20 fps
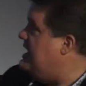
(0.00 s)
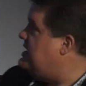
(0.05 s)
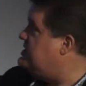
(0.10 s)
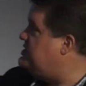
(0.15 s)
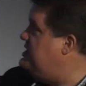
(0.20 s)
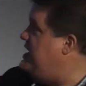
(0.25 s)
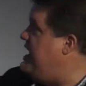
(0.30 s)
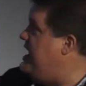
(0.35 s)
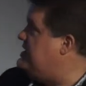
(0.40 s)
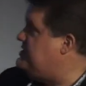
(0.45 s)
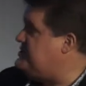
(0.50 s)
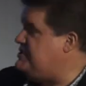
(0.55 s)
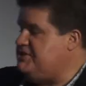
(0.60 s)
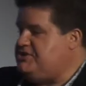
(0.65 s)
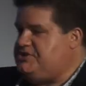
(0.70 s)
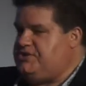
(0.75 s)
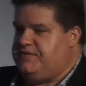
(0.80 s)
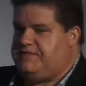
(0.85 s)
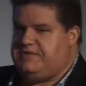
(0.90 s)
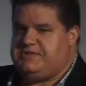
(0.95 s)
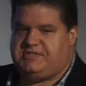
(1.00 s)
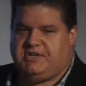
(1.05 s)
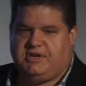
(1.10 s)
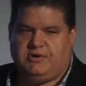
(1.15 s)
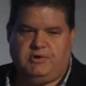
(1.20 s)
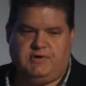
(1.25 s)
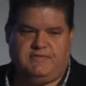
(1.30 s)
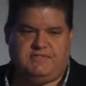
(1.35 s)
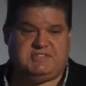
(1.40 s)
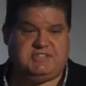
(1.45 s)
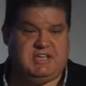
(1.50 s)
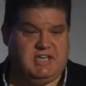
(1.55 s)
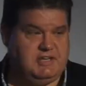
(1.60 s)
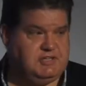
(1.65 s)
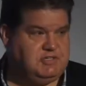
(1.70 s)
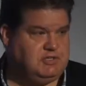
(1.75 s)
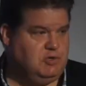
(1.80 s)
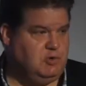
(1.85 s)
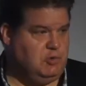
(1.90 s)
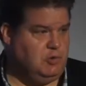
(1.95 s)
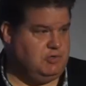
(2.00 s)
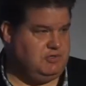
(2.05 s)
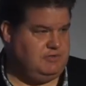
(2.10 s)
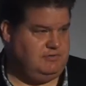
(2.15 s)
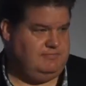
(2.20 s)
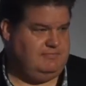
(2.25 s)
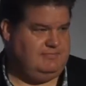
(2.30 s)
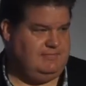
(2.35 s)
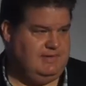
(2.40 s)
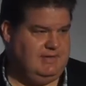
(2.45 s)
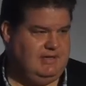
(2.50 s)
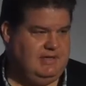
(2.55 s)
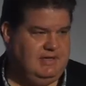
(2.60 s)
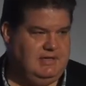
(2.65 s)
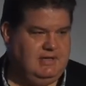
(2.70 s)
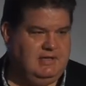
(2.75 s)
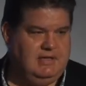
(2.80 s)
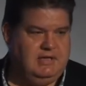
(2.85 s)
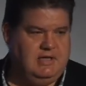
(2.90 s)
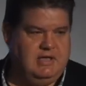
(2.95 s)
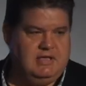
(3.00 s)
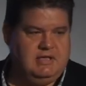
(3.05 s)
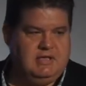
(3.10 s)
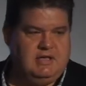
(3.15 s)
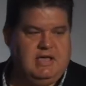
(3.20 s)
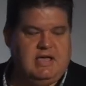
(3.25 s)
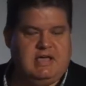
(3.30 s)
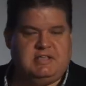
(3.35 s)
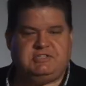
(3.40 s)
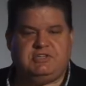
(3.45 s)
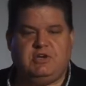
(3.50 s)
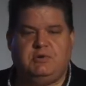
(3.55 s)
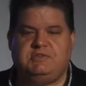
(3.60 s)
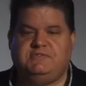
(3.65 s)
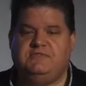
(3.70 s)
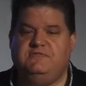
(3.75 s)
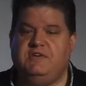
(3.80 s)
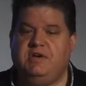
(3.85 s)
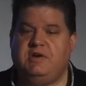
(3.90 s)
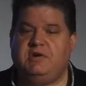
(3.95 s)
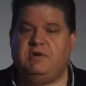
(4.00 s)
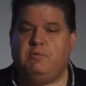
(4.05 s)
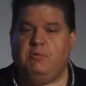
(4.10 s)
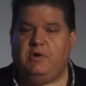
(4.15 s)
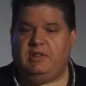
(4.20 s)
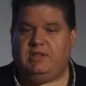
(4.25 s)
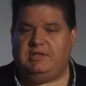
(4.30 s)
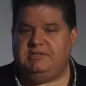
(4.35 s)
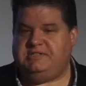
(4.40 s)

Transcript: actually has the surface area of a tennis court. So it's very well